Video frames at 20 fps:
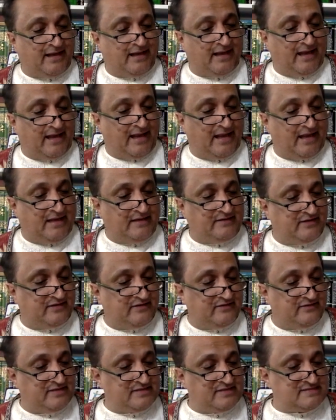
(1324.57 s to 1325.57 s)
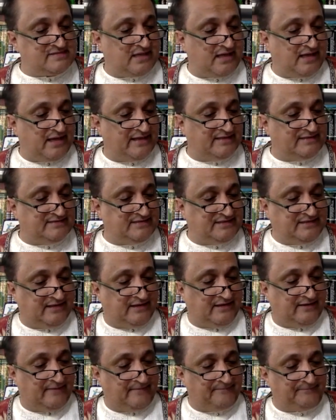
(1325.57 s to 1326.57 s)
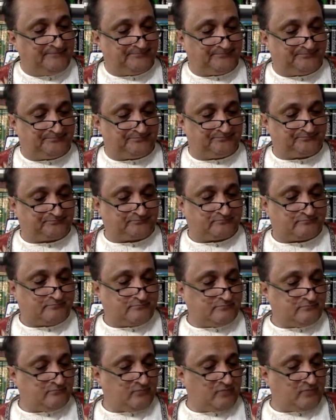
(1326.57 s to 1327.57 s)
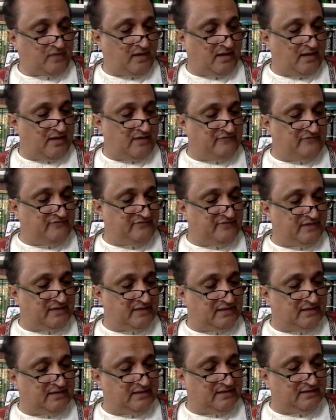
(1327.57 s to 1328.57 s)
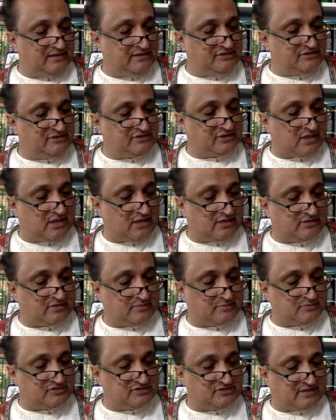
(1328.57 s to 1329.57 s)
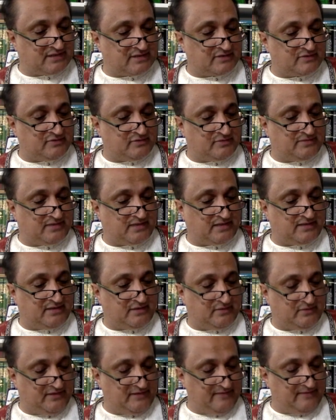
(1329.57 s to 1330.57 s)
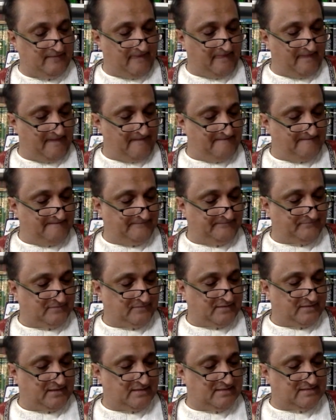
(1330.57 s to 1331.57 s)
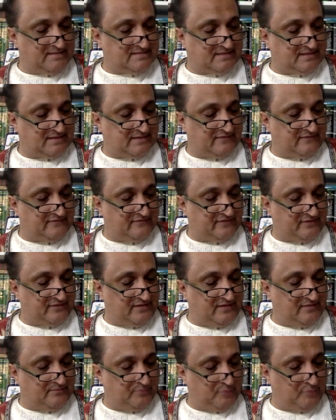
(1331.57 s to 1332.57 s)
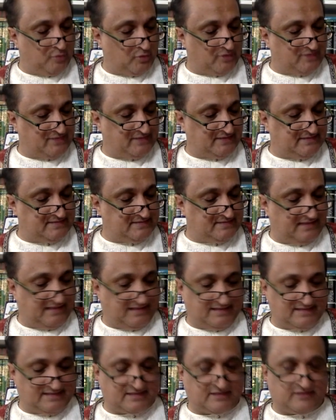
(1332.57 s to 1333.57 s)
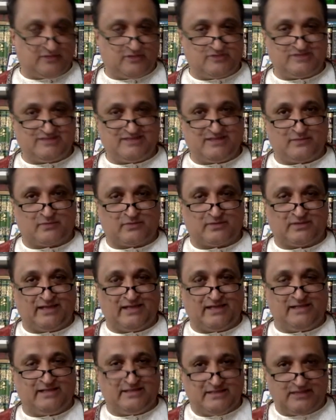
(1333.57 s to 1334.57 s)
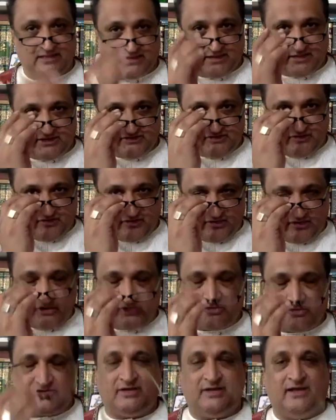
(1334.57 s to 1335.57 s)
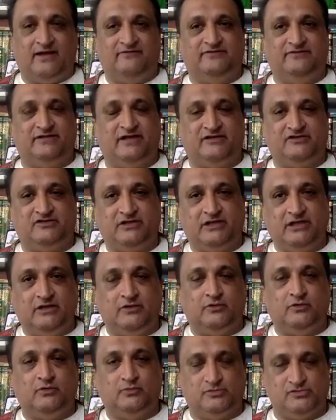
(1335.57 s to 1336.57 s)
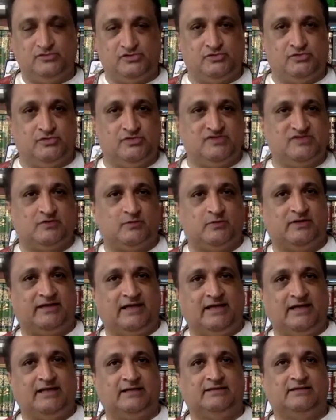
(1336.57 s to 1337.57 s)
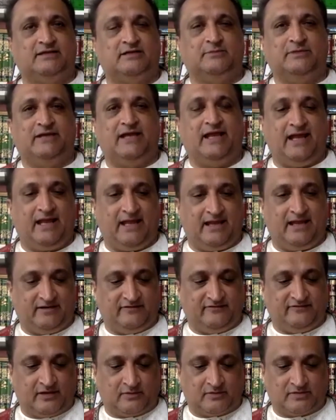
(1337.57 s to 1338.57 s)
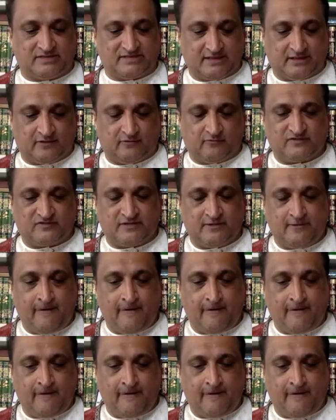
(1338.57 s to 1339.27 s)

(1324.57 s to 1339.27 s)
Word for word: and this idea of uh, or mushtarak ma'nawi is uh, very important and is closely related to the notion of tashkikul wujud. So we're getting a little bit ahead of ourselves,